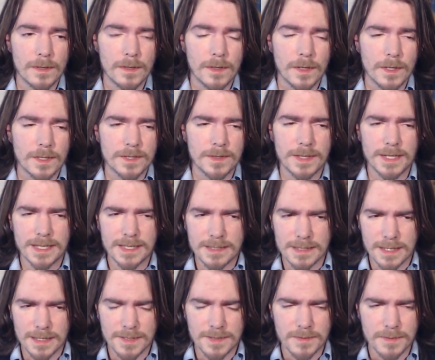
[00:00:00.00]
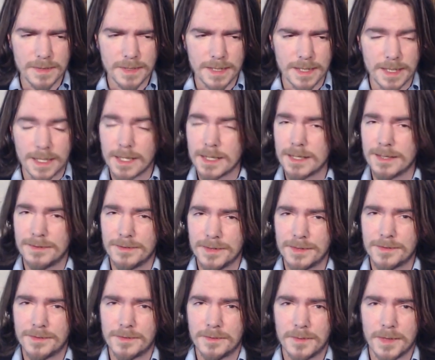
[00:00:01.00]
So I guess that's really kind of
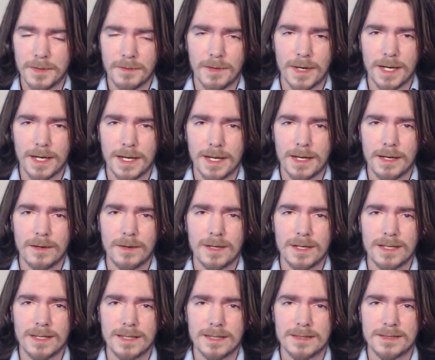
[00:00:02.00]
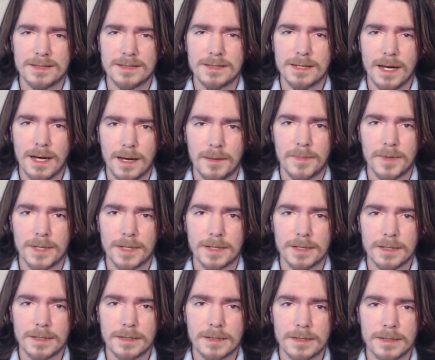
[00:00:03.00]
it for me right now on this topic.
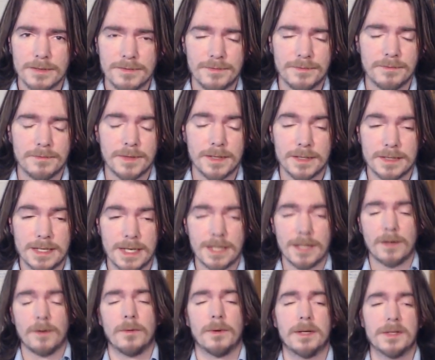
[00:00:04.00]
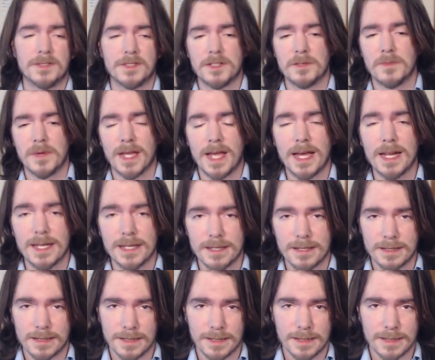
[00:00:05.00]
If the takeaway is to be
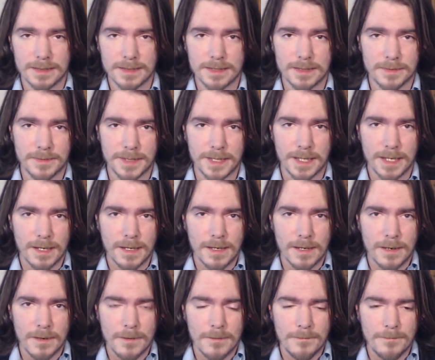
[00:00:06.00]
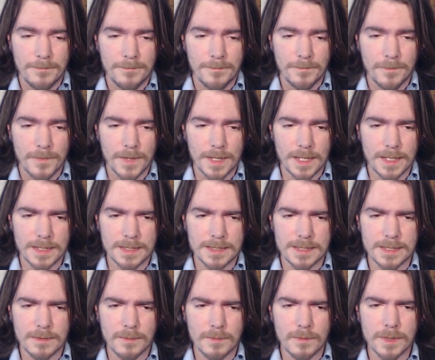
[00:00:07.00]
anything, it's
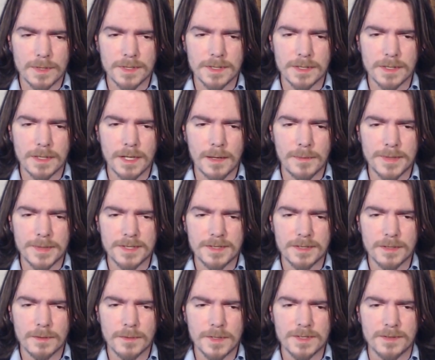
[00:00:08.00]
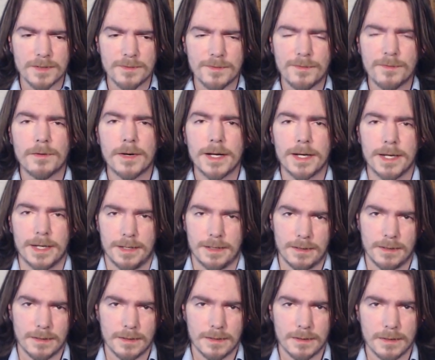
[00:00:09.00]
that one should not be so much
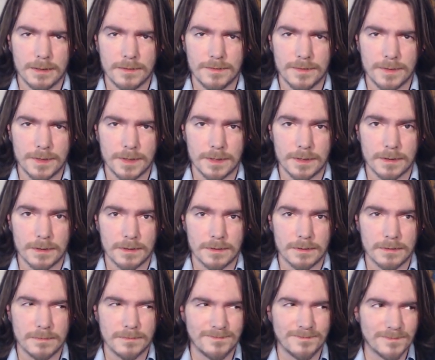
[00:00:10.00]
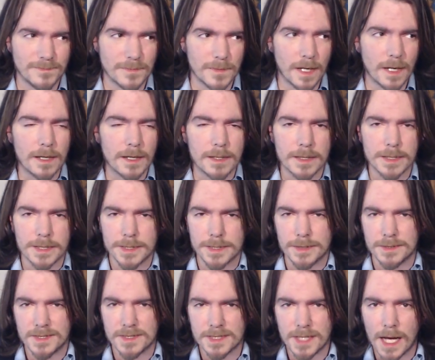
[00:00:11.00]
afraid of the
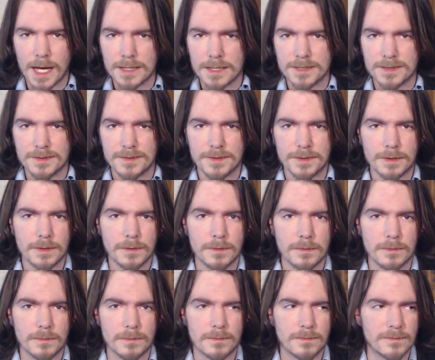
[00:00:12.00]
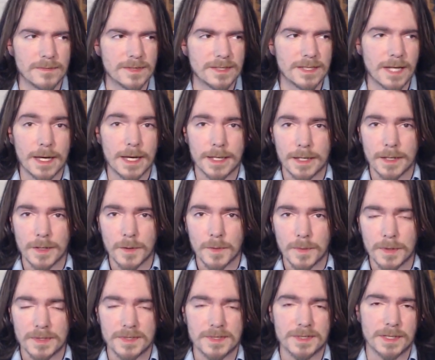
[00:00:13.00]
uglier sides of their own psyche or
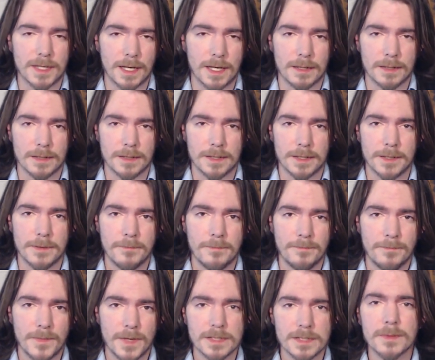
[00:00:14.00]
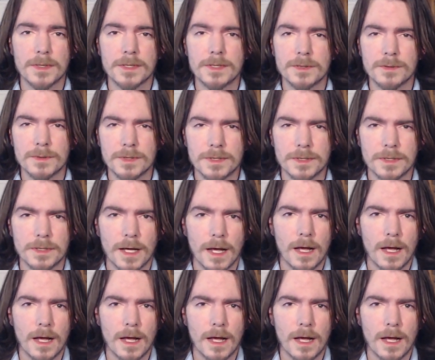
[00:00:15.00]
personality, as much as one should